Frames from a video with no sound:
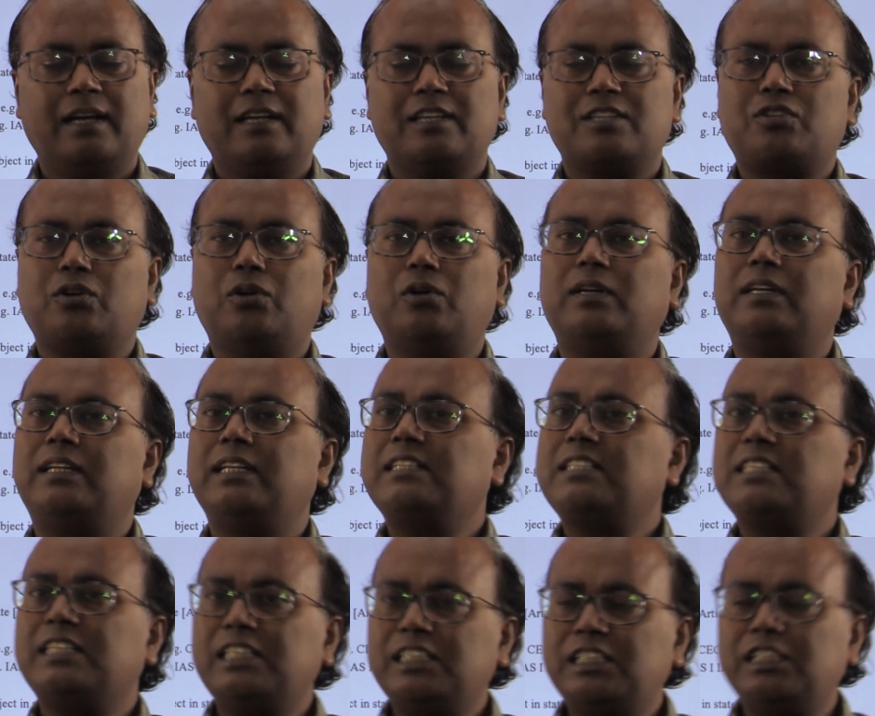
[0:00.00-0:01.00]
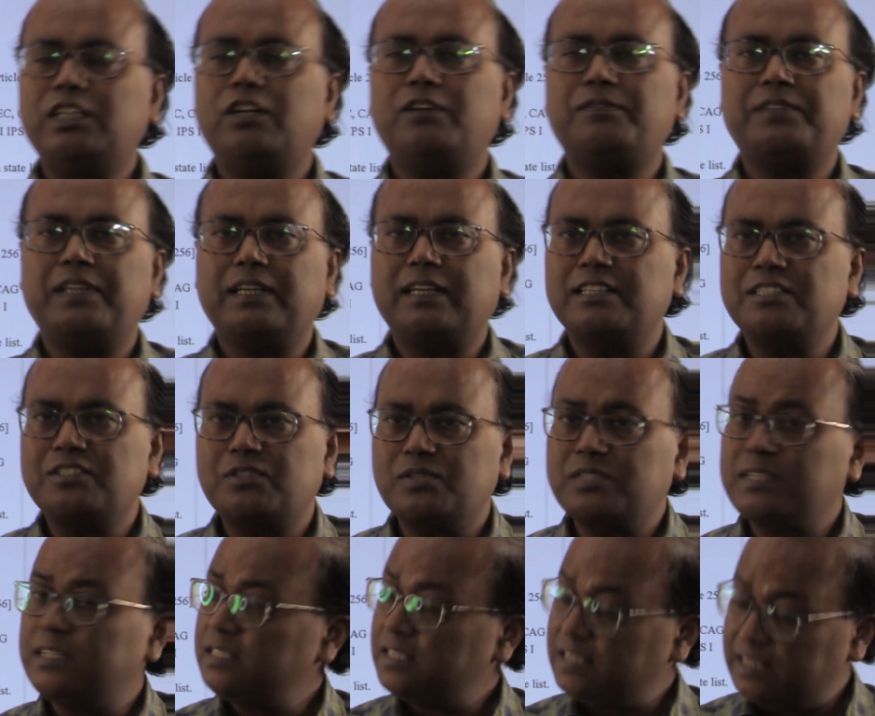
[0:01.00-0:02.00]
So rigidity of the
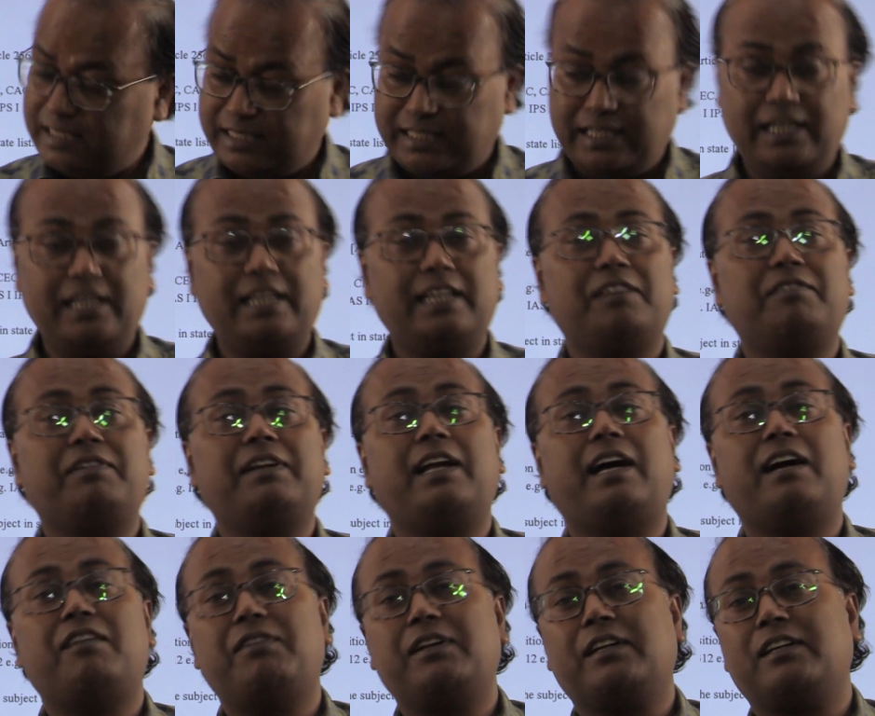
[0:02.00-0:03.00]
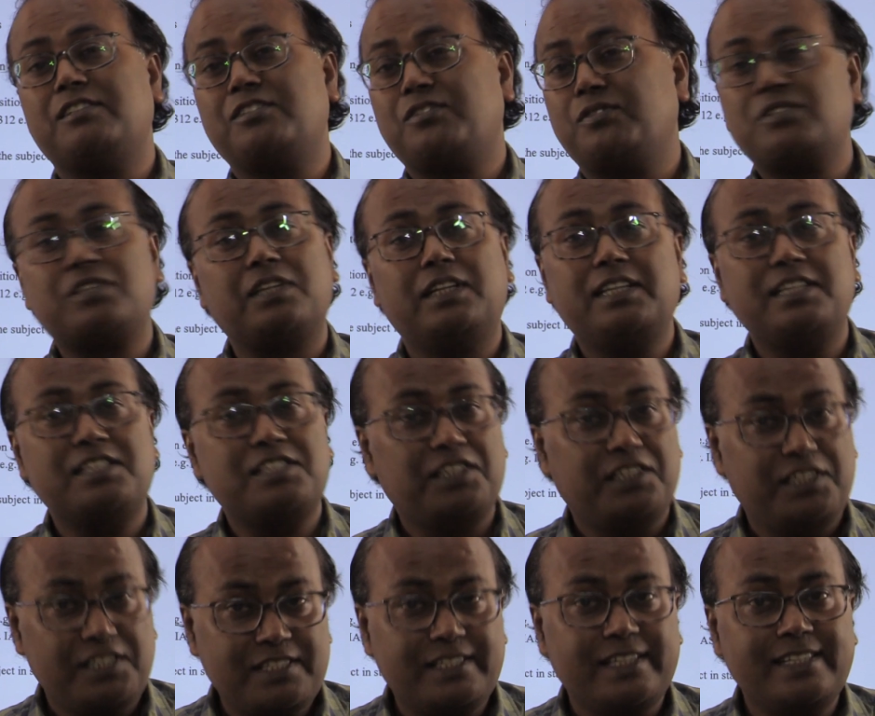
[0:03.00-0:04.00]
constitution, certainly even our constitution is
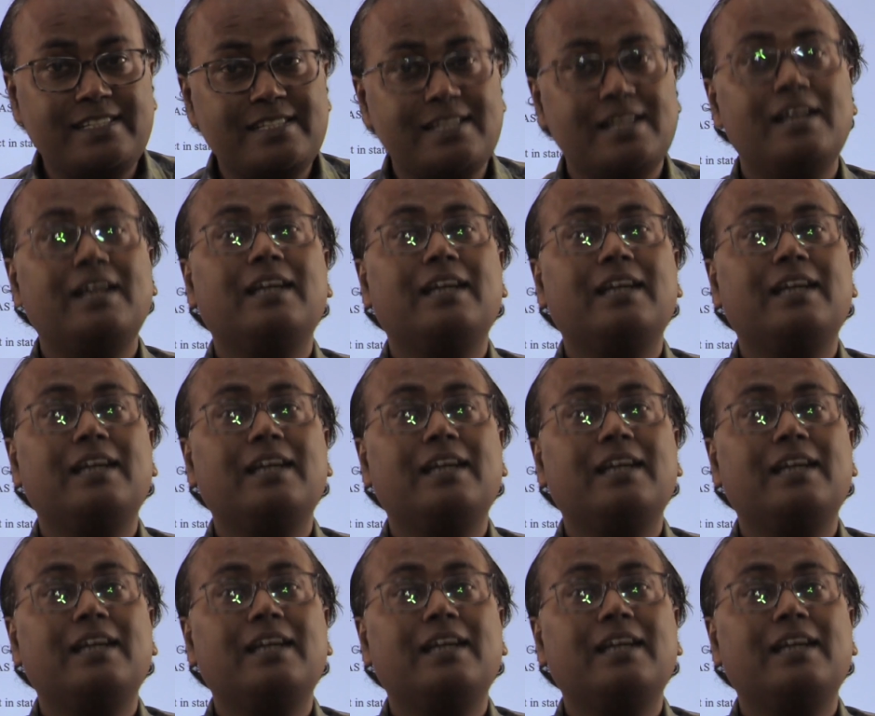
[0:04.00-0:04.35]
rigid.